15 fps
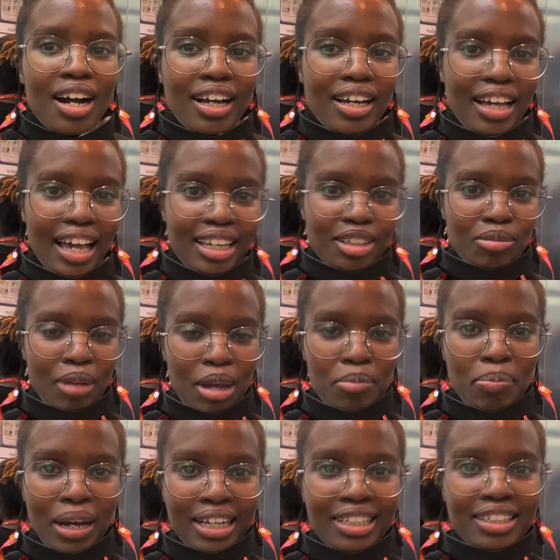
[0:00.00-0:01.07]
Guys, my
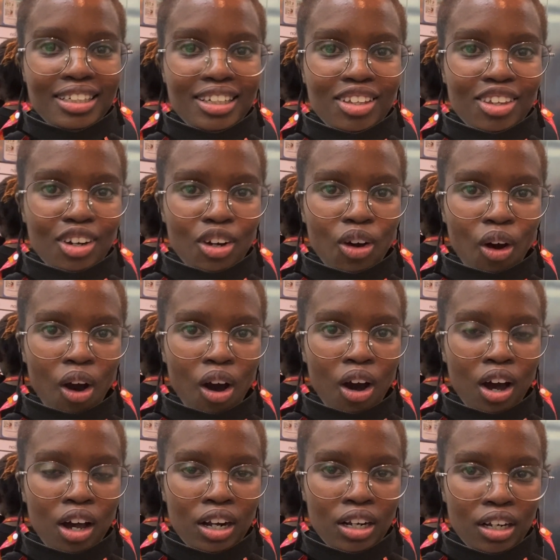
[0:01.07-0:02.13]
bunny teeth are
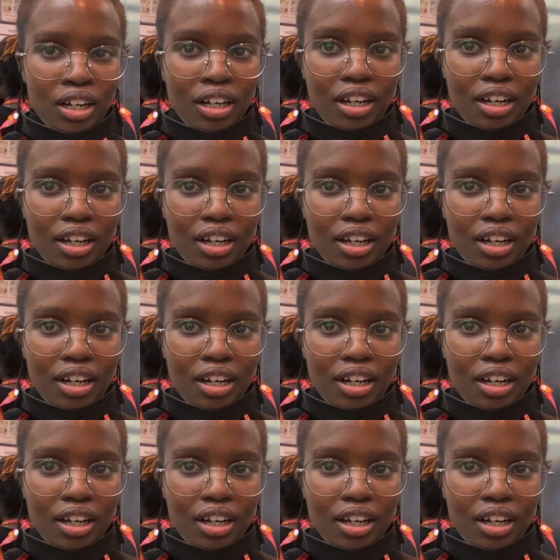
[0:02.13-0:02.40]
gone.